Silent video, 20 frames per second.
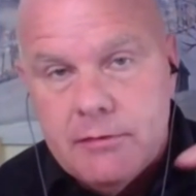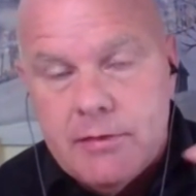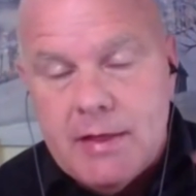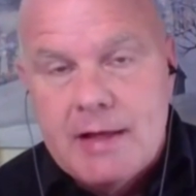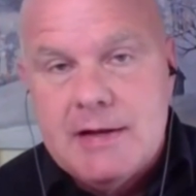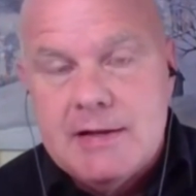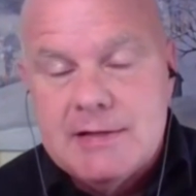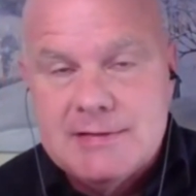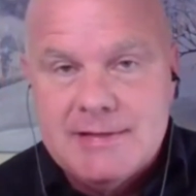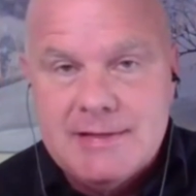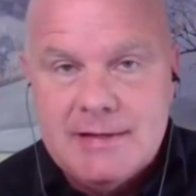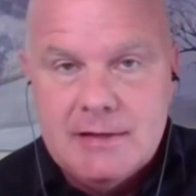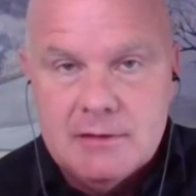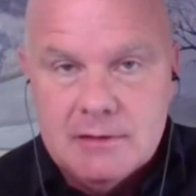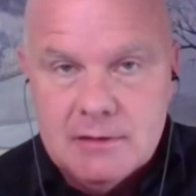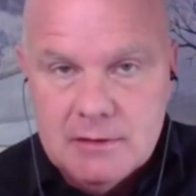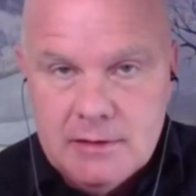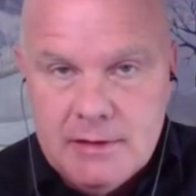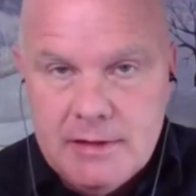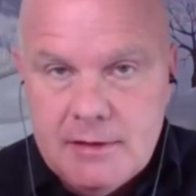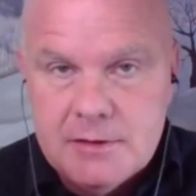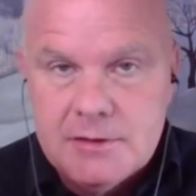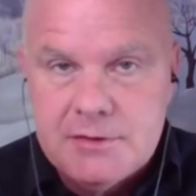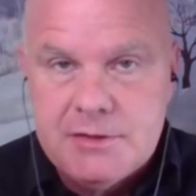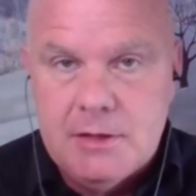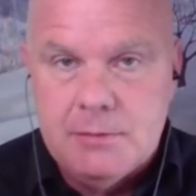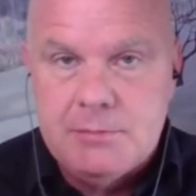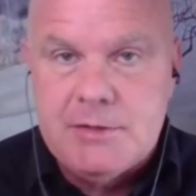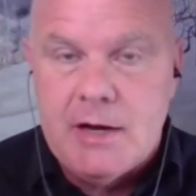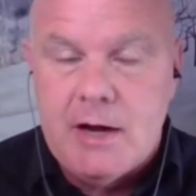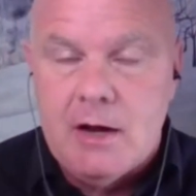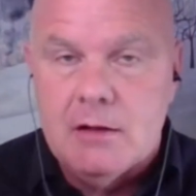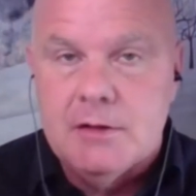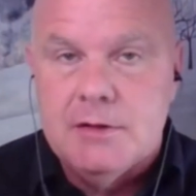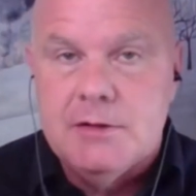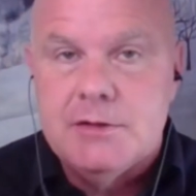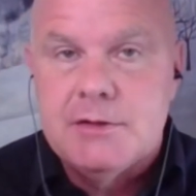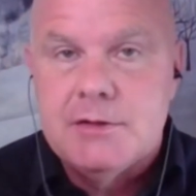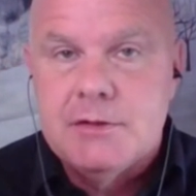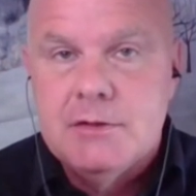that is the leadership
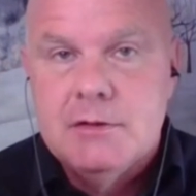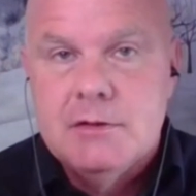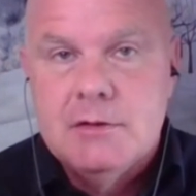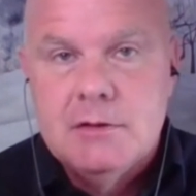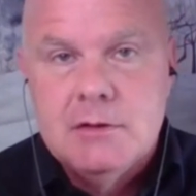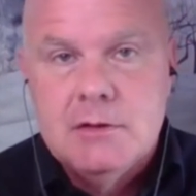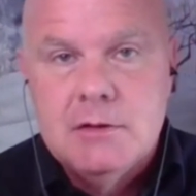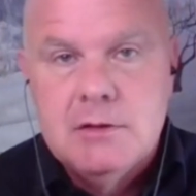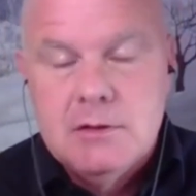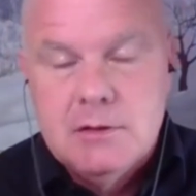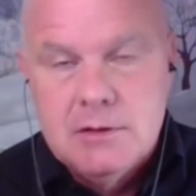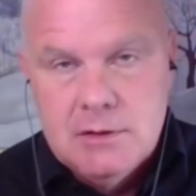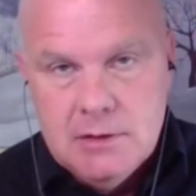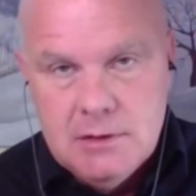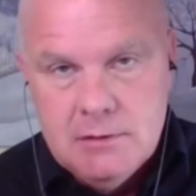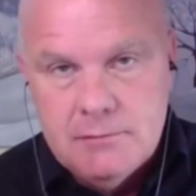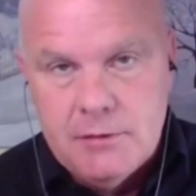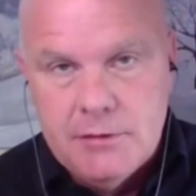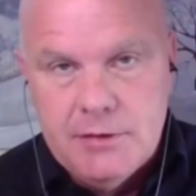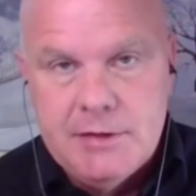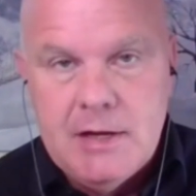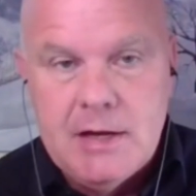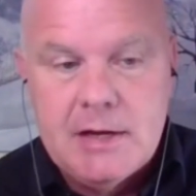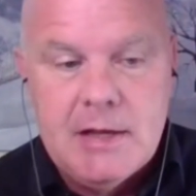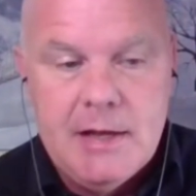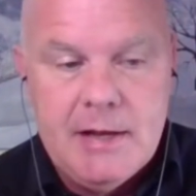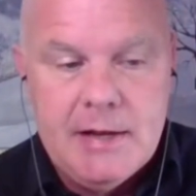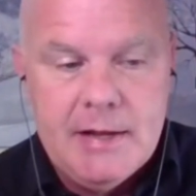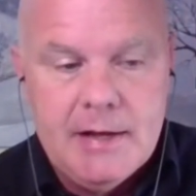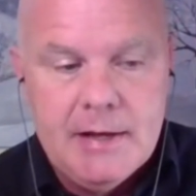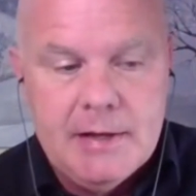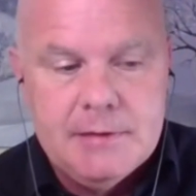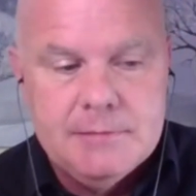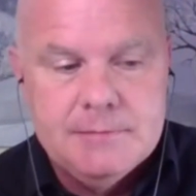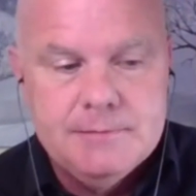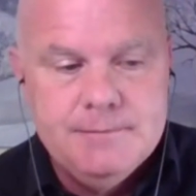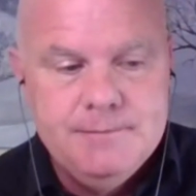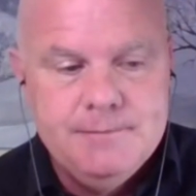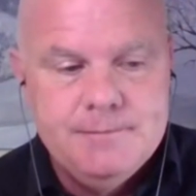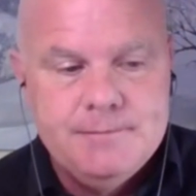challenge for the decade ahead.
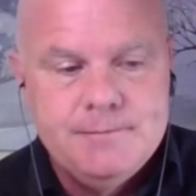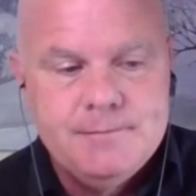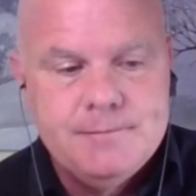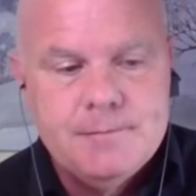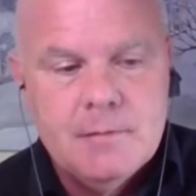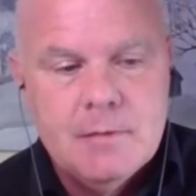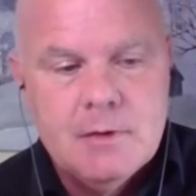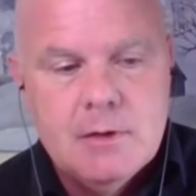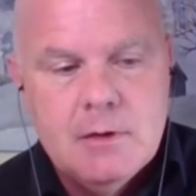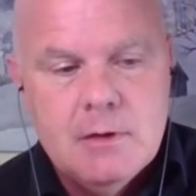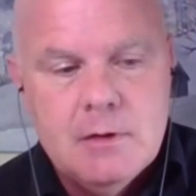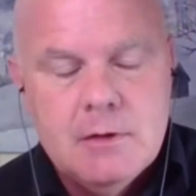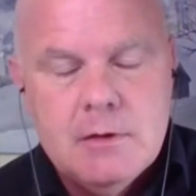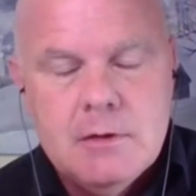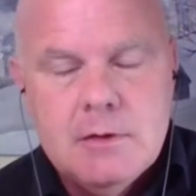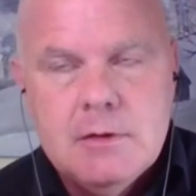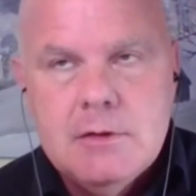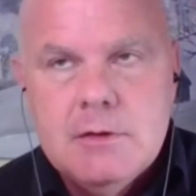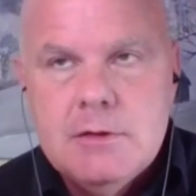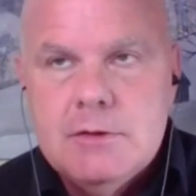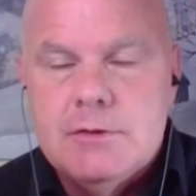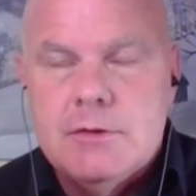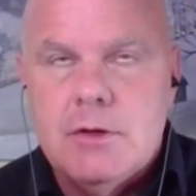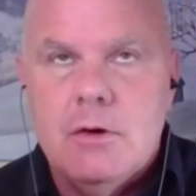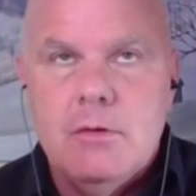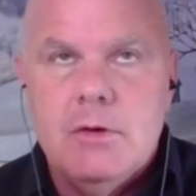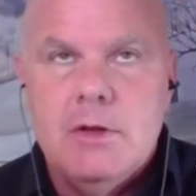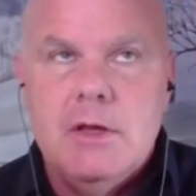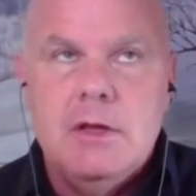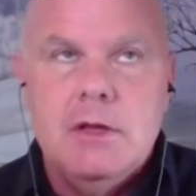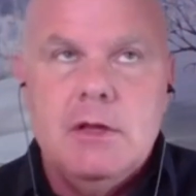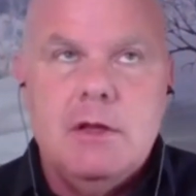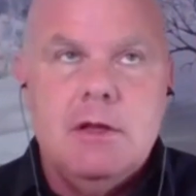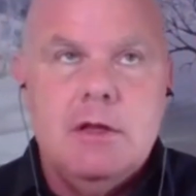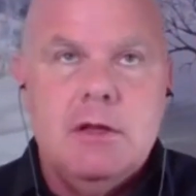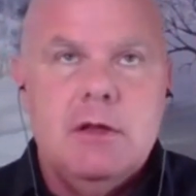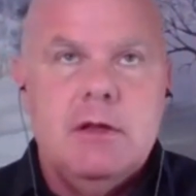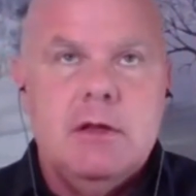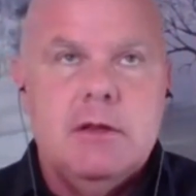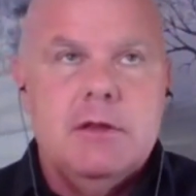So
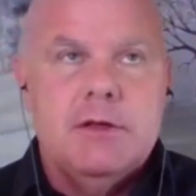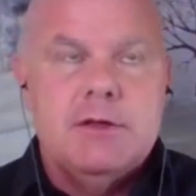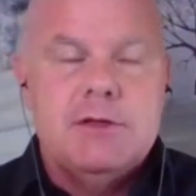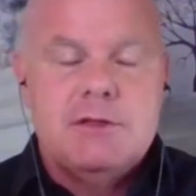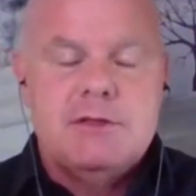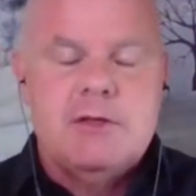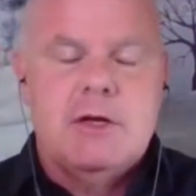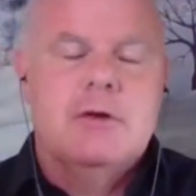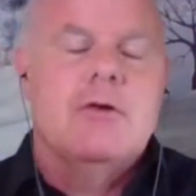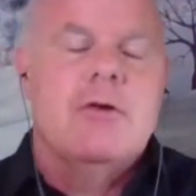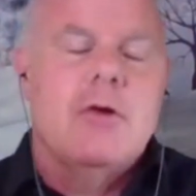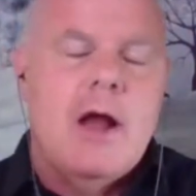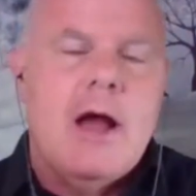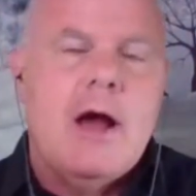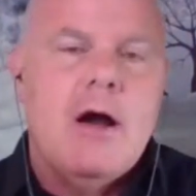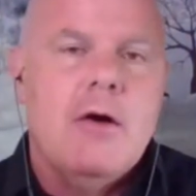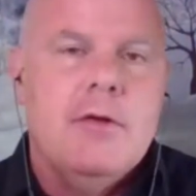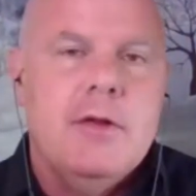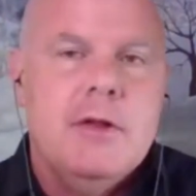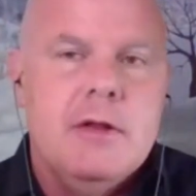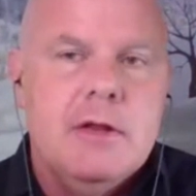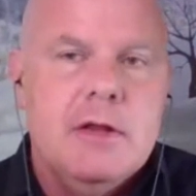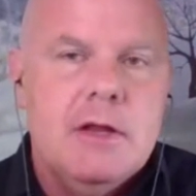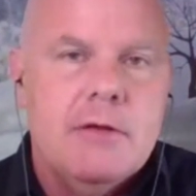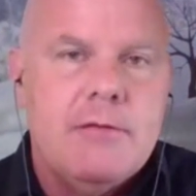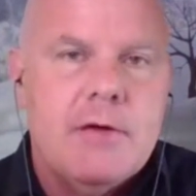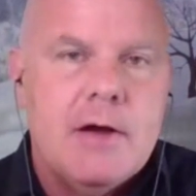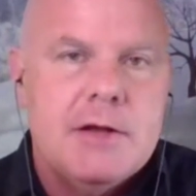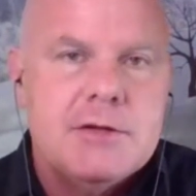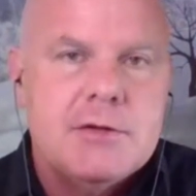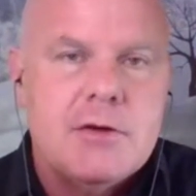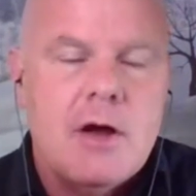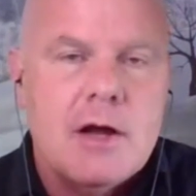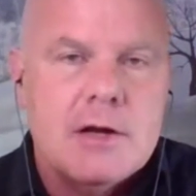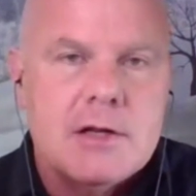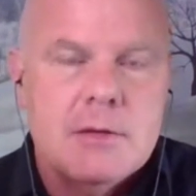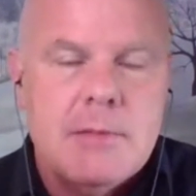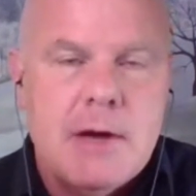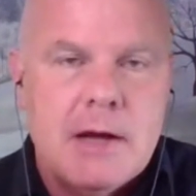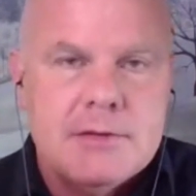this is a crowd. If I
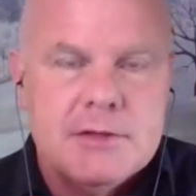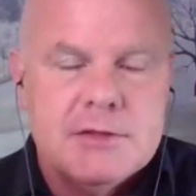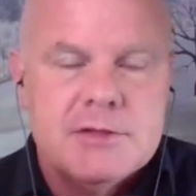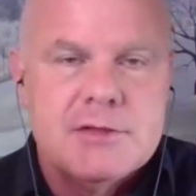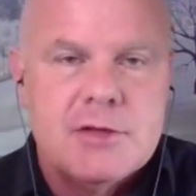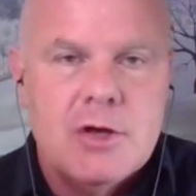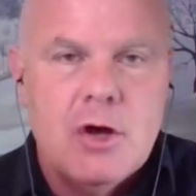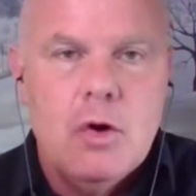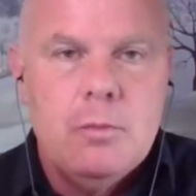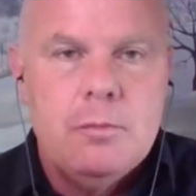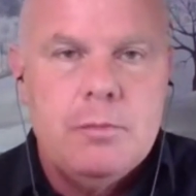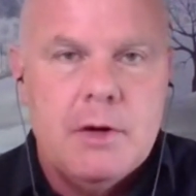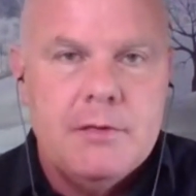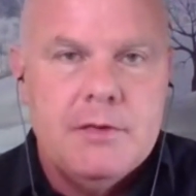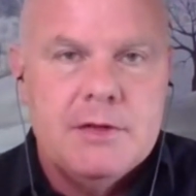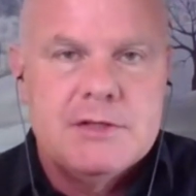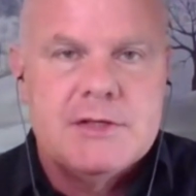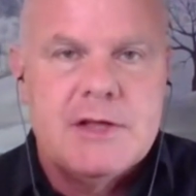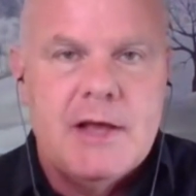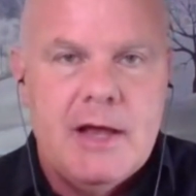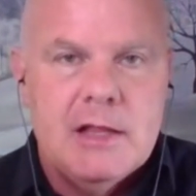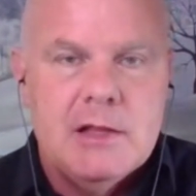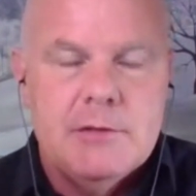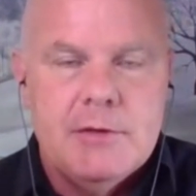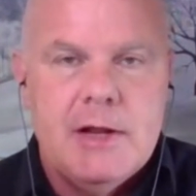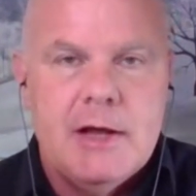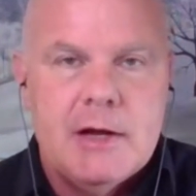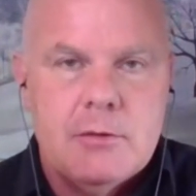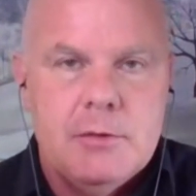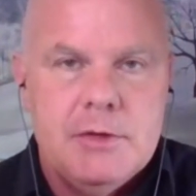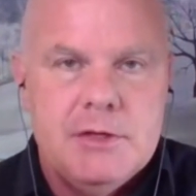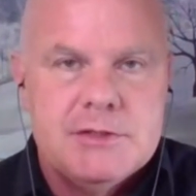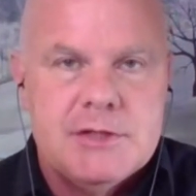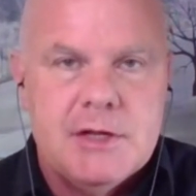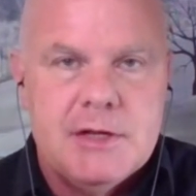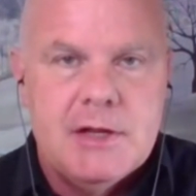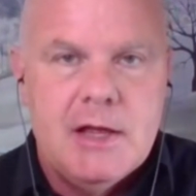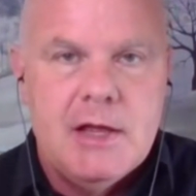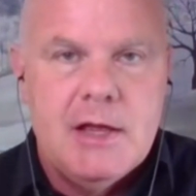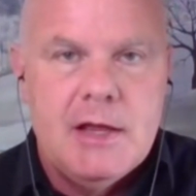talked about the scope and the scale of inequities
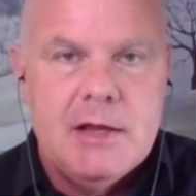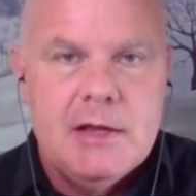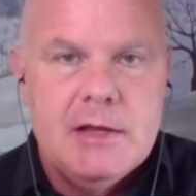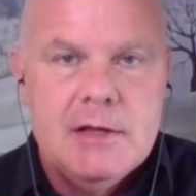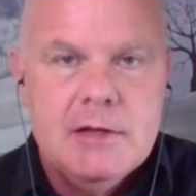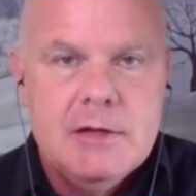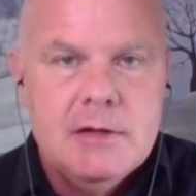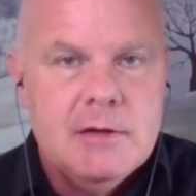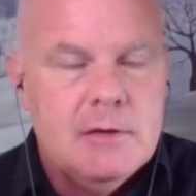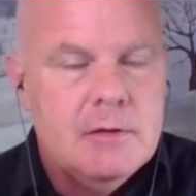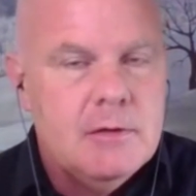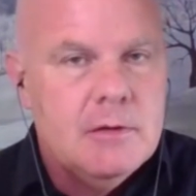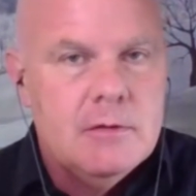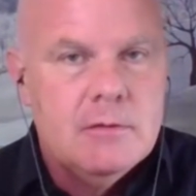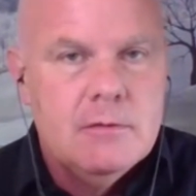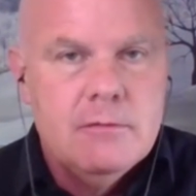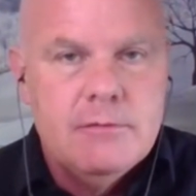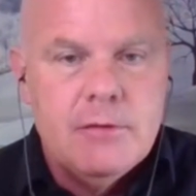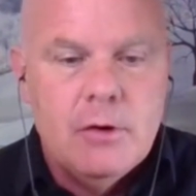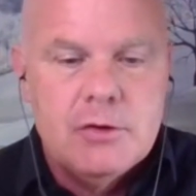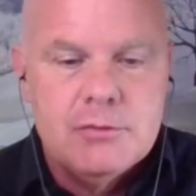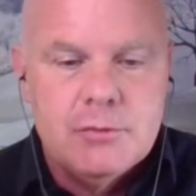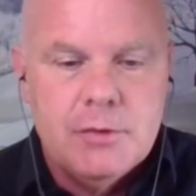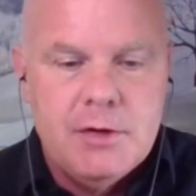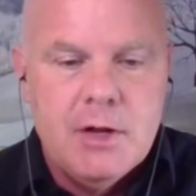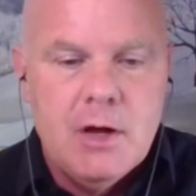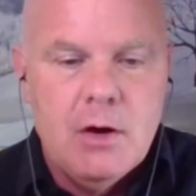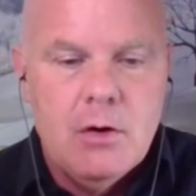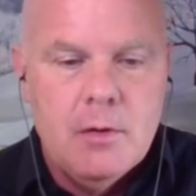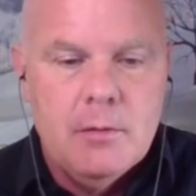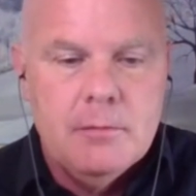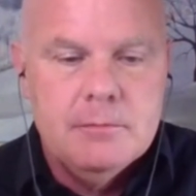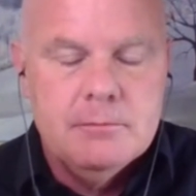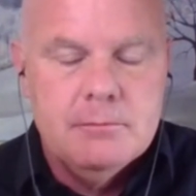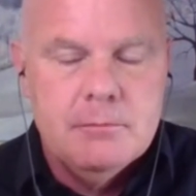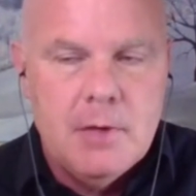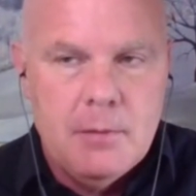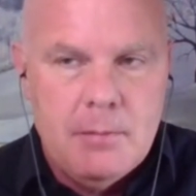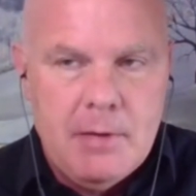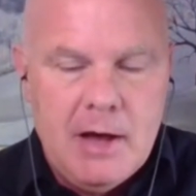today, folks would know
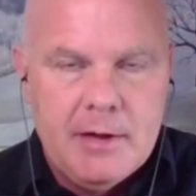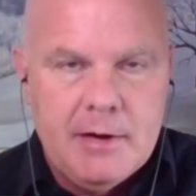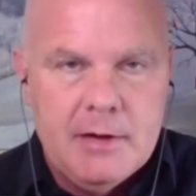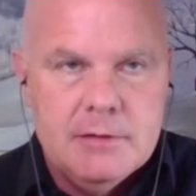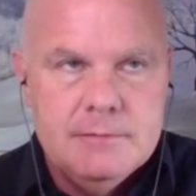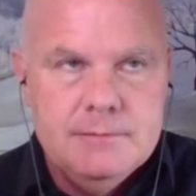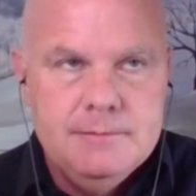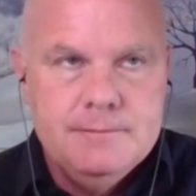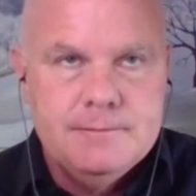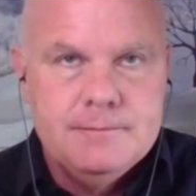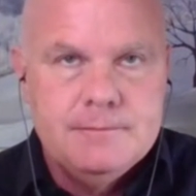about it.